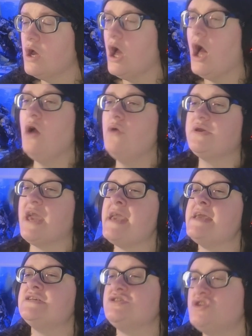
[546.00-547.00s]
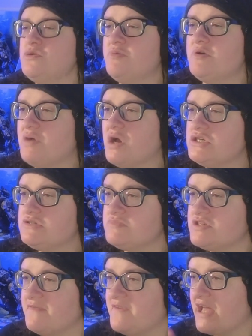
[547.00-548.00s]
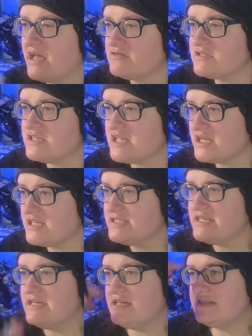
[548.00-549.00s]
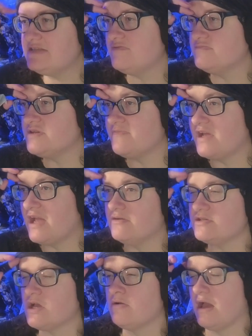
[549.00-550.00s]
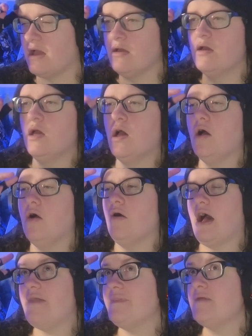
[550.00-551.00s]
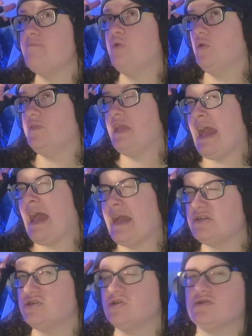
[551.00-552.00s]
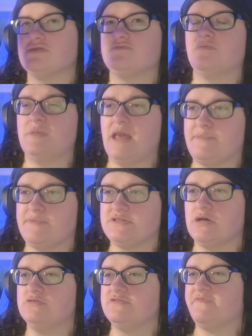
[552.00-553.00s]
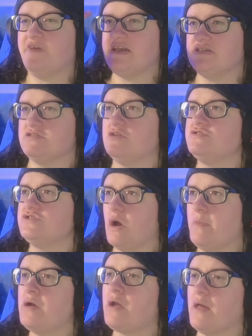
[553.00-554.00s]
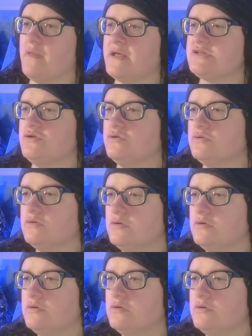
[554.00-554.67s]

Okay, it's superimposed from something else because I can see it's from something else. Okay. And they put the actors from the episode's faces on top. Okay, that's cool.